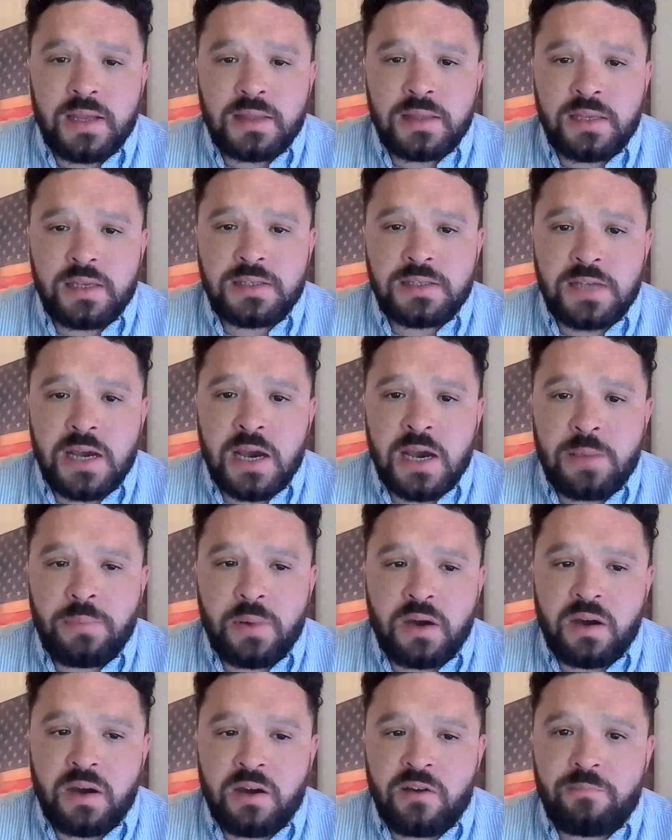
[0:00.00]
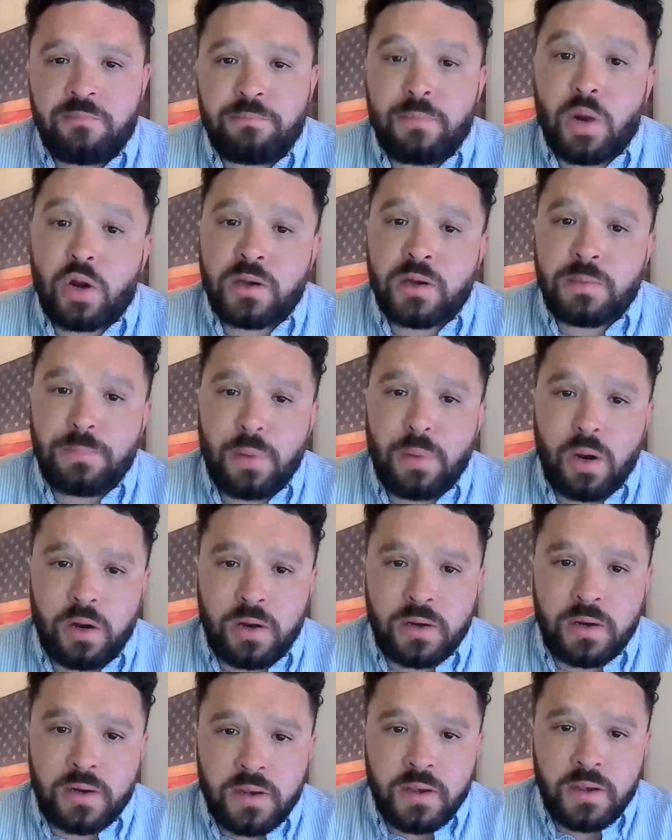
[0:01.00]
at the top of Martin
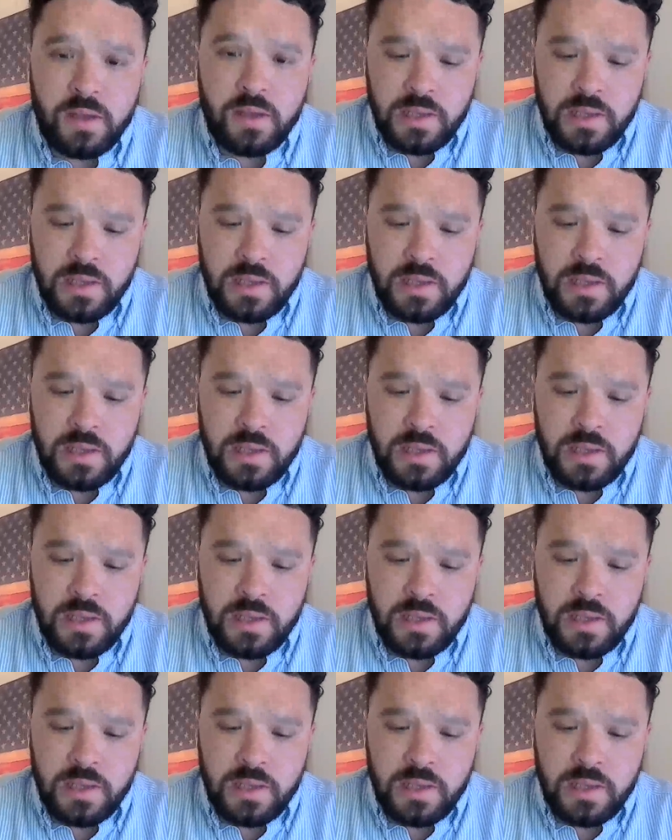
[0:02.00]
Park,